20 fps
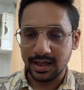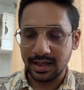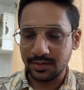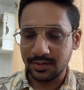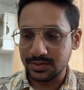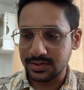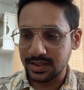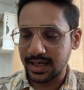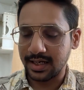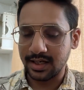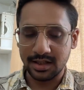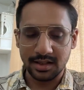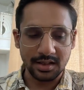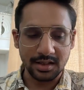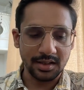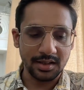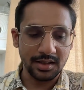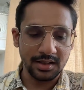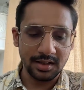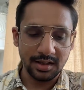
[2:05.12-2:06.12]
I was
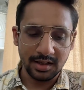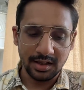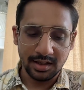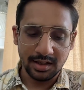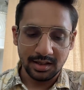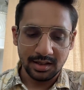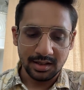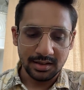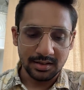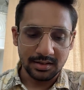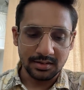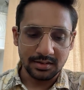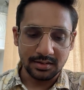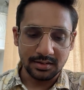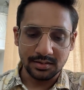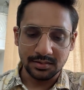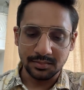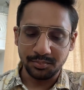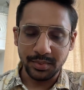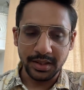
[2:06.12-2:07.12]
acting,
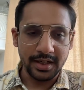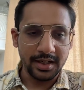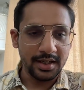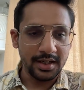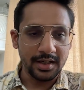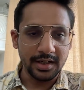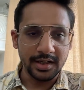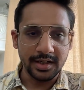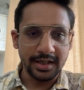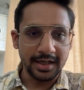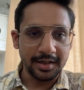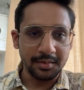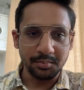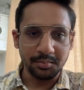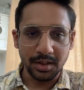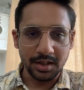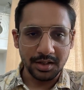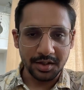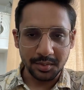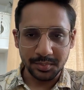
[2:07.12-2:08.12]
painting, and
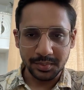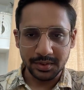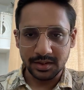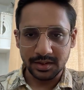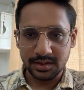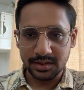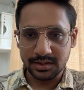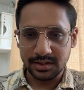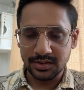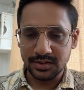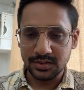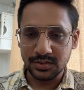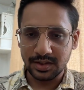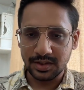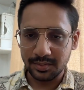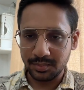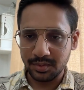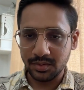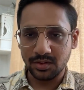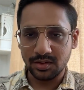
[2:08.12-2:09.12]
multiple other things. So
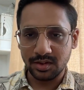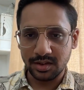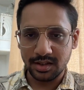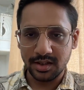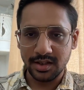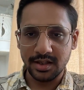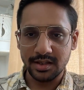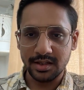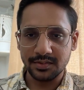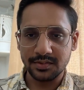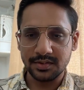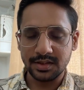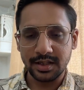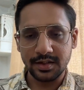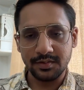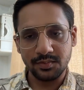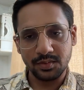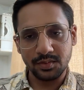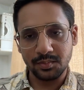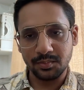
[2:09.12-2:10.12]
I've been on the creative side
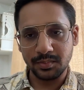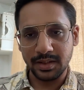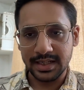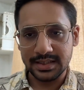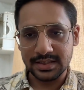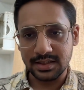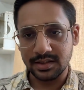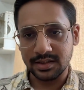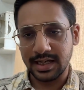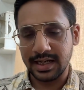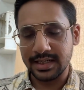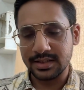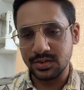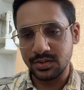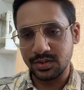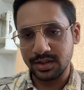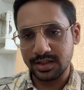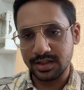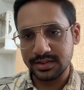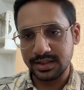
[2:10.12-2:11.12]
from as
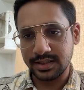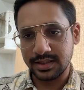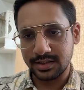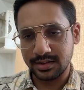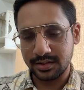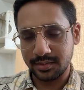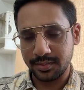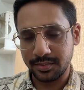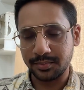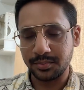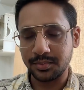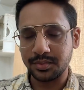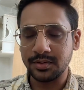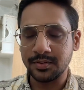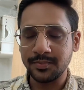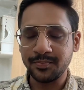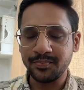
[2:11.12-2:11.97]
long as I can remember.